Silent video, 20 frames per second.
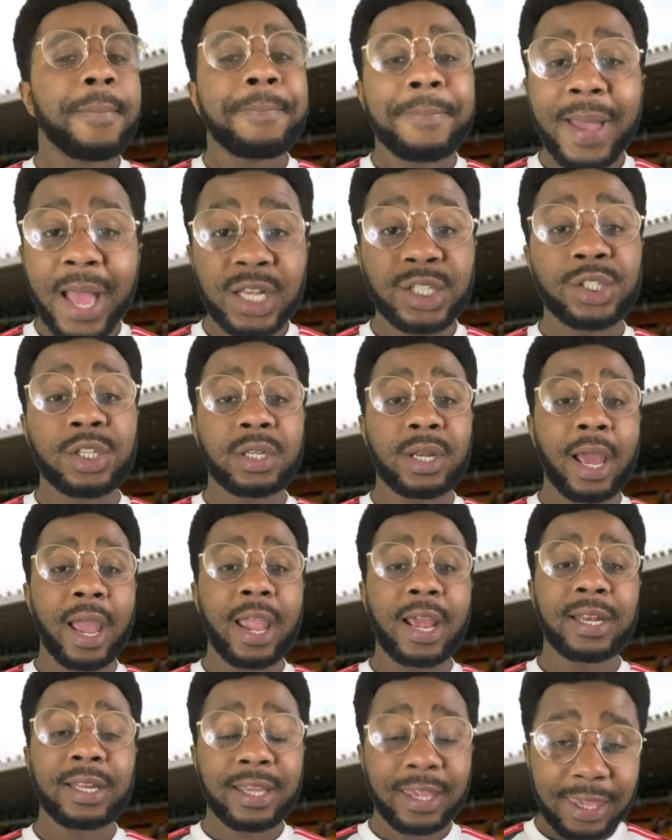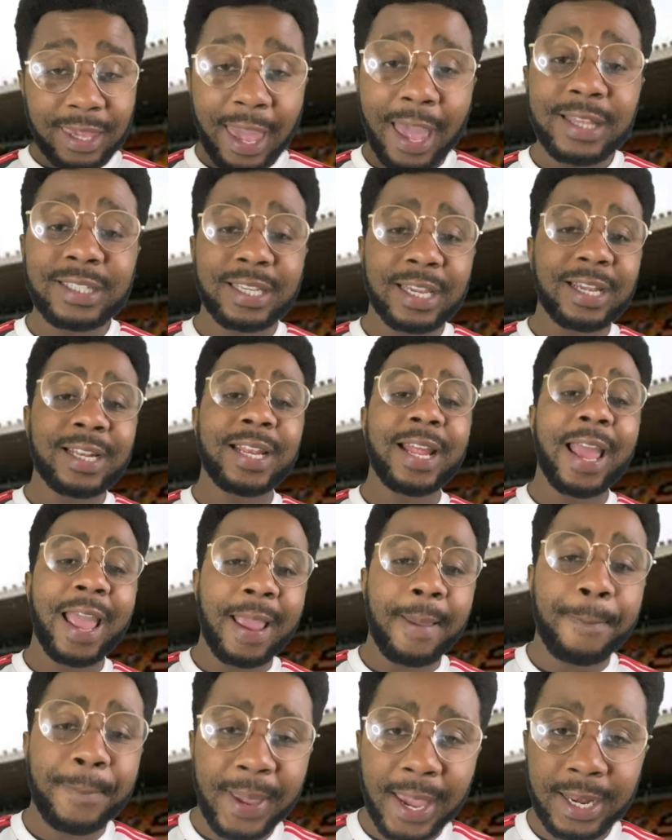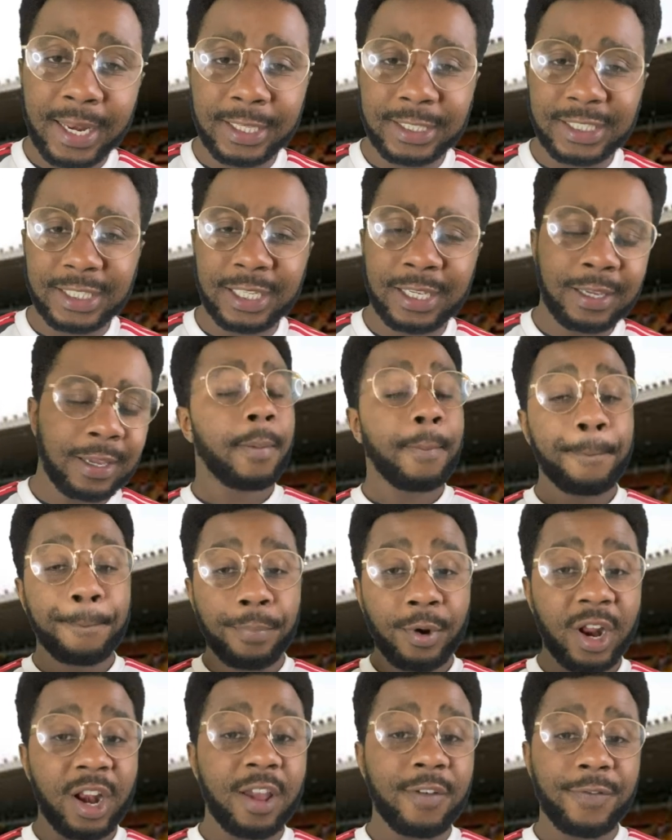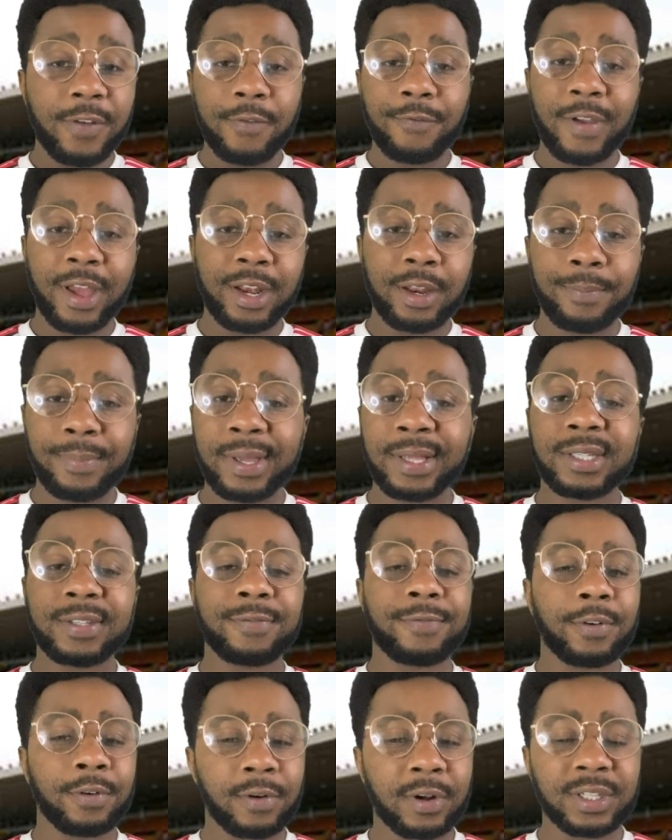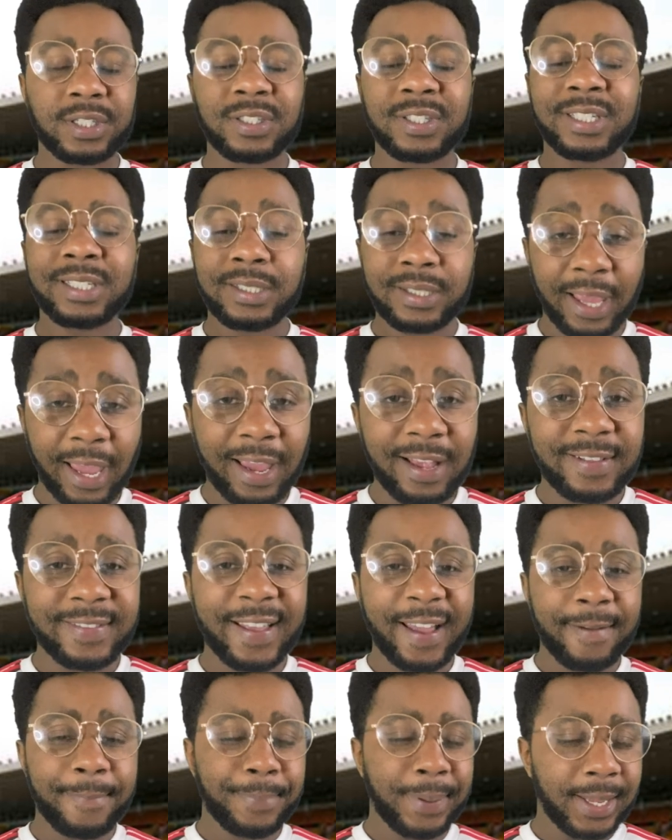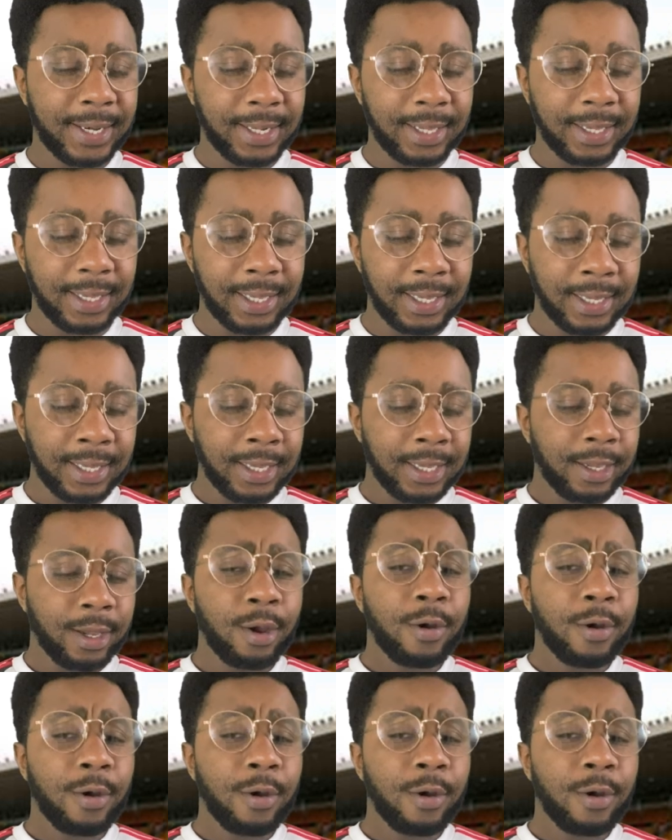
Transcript: Manchester United getting a penalty. Brilliant from Van de Beek for us to gain that penalty.